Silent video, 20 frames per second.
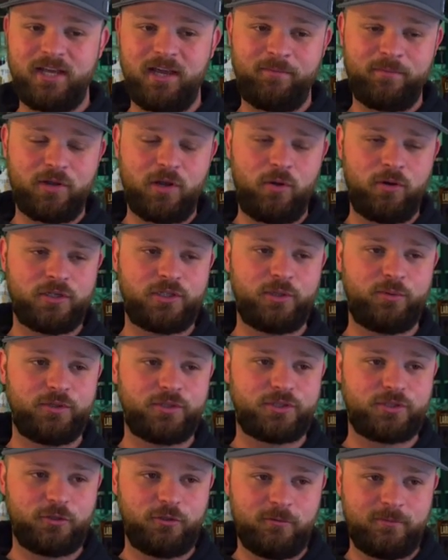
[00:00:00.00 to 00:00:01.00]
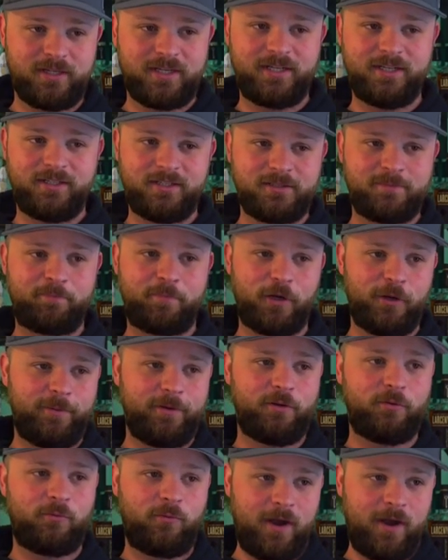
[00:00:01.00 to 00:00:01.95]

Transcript: I'm going to assume that it is bourbon,